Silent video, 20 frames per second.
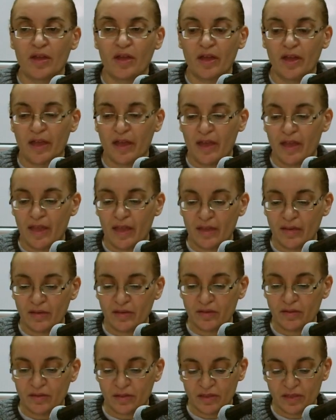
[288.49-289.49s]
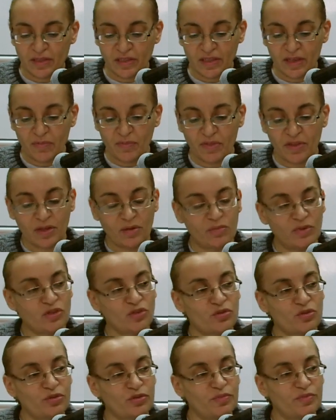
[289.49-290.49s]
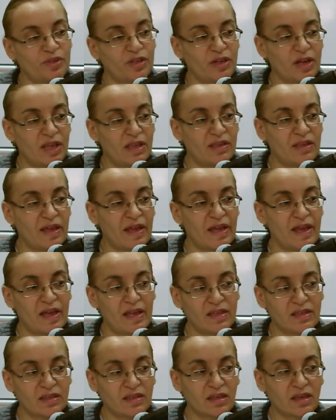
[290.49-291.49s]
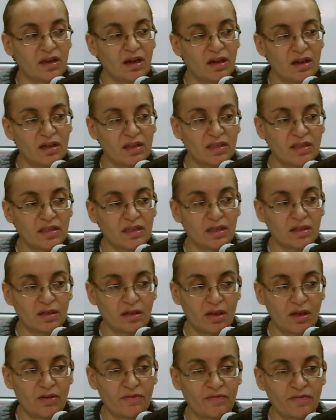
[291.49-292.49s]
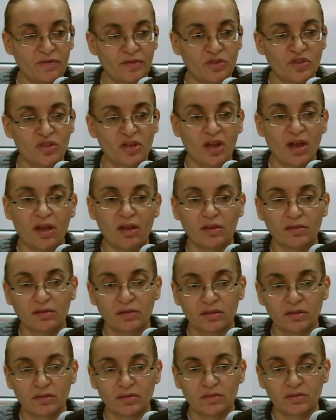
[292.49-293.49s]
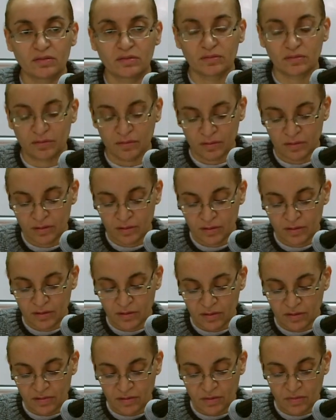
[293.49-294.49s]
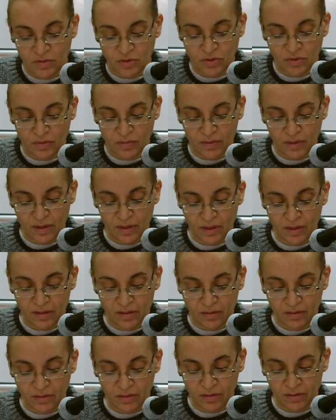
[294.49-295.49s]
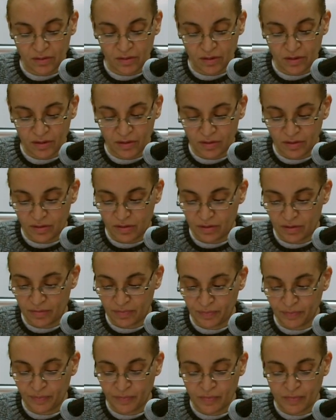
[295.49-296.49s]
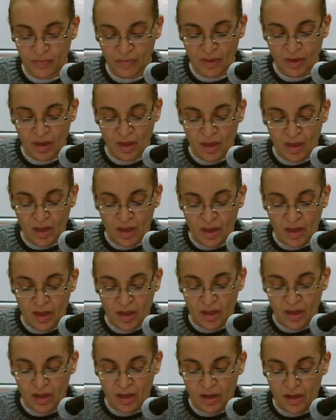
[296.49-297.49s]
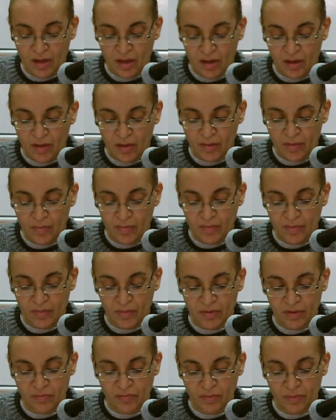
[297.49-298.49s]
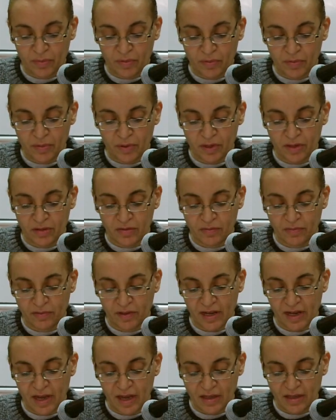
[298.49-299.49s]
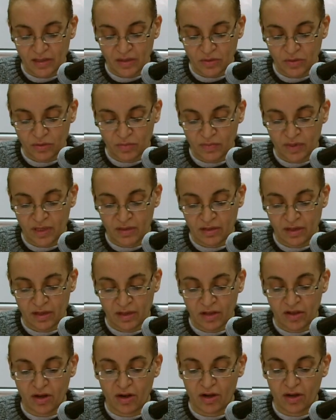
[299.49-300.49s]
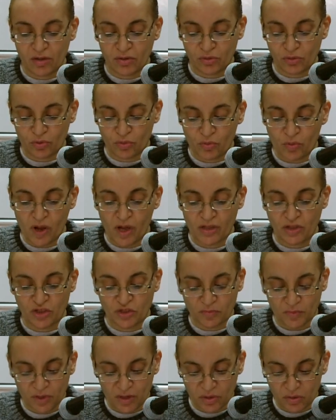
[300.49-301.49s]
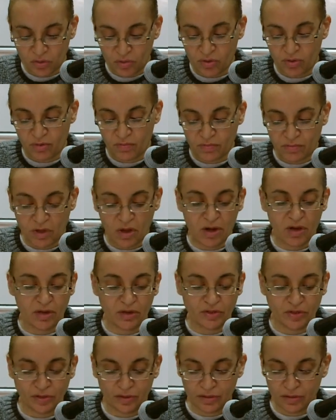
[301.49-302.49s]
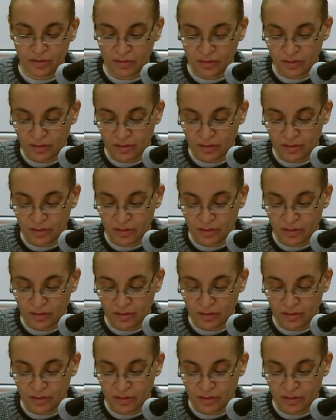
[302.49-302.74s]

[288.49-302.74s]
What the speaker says: And there is something which could be read as guardian of the child. So which could be like guardian. The word philax could mean mean like guard or watchman or guardian.